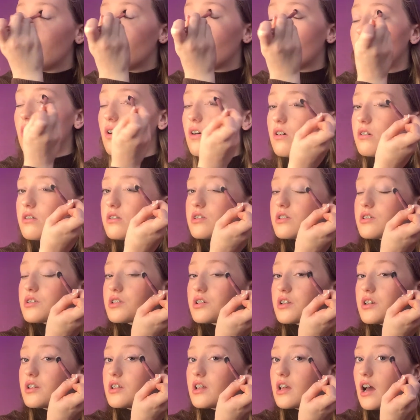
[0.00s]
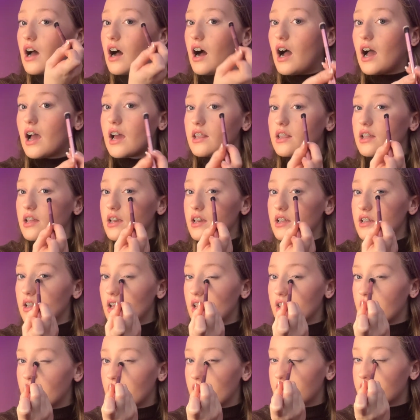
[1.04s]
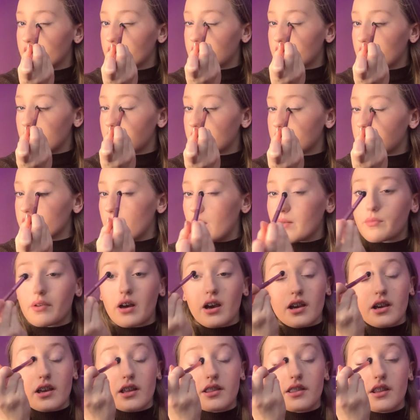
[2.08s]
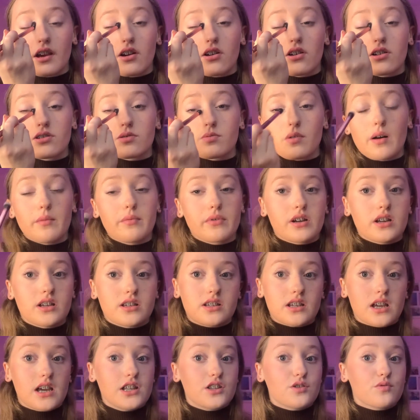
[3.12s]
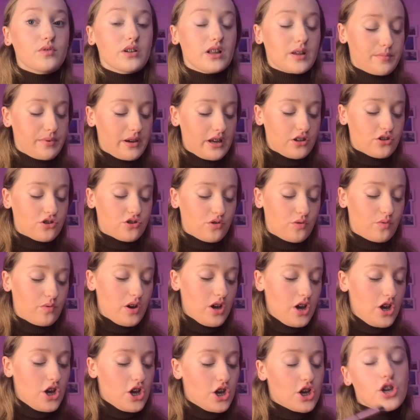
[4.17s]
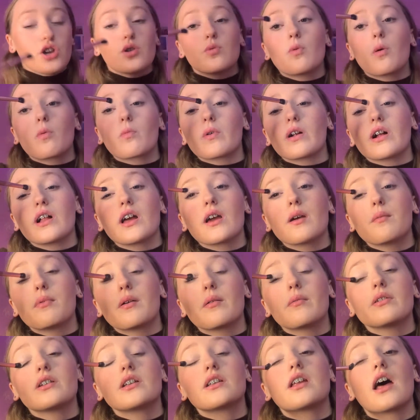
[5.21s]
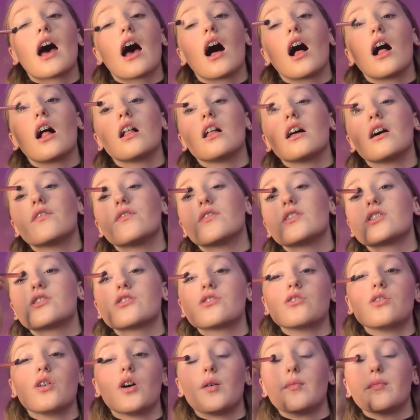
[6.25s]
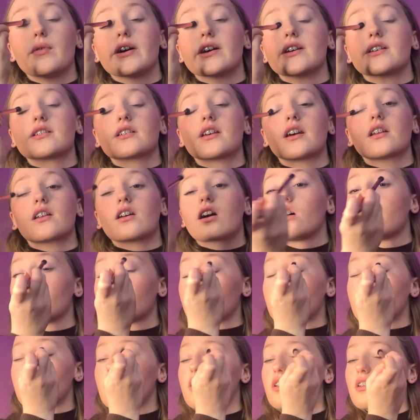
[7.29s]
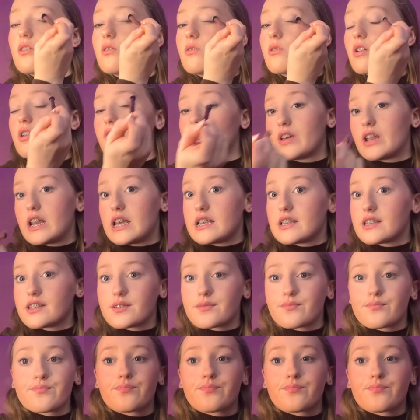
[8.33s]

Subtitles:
onto the eyelid. And then I'm just going to swipe that in there as well because it's really pale, so you won't really be able to tell if it's not my skin color or if it is.